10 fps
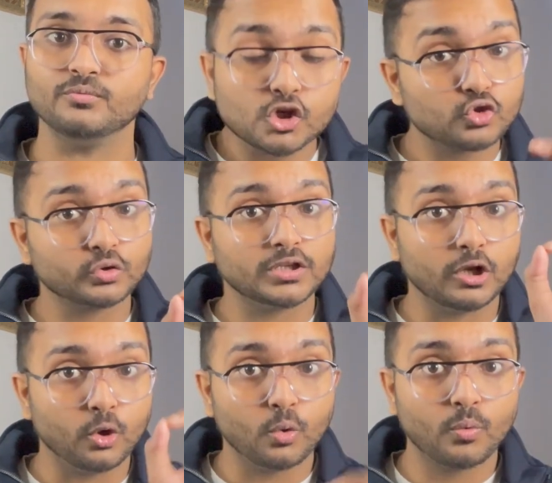So the
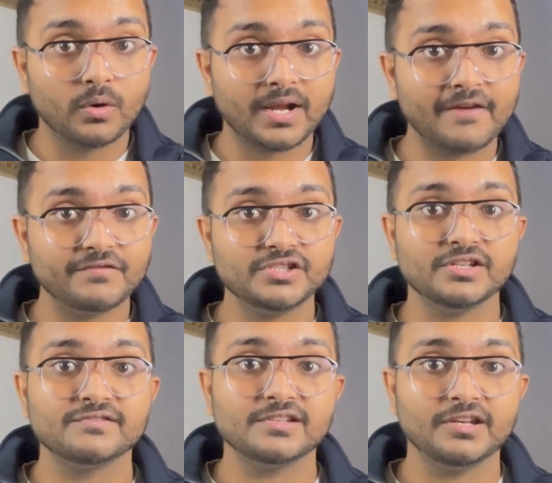lower
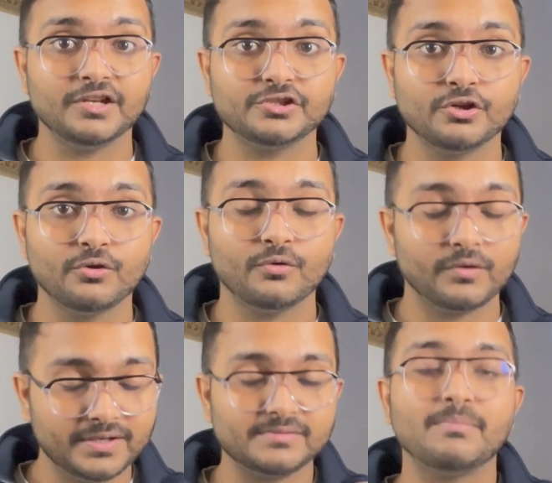efficiency ratio
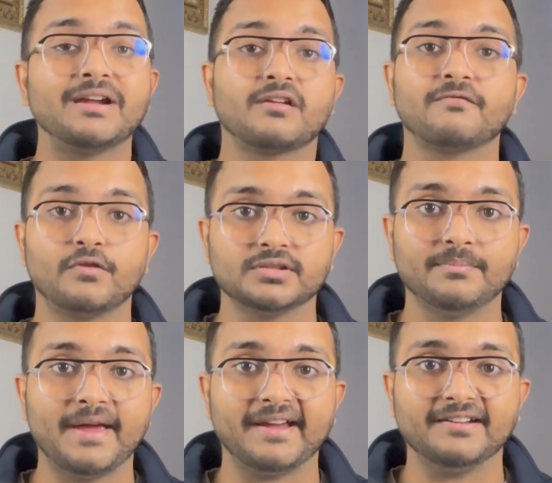is better for the
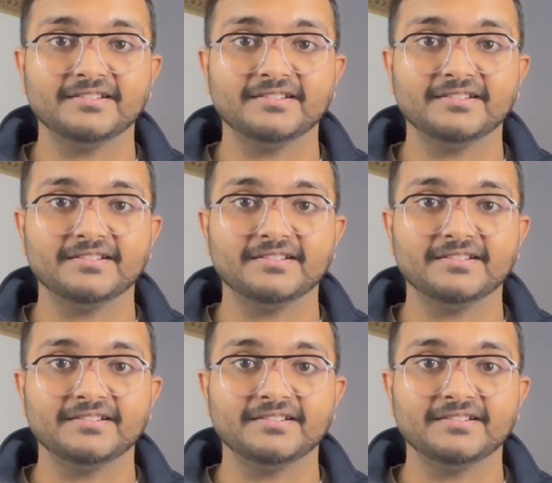bank.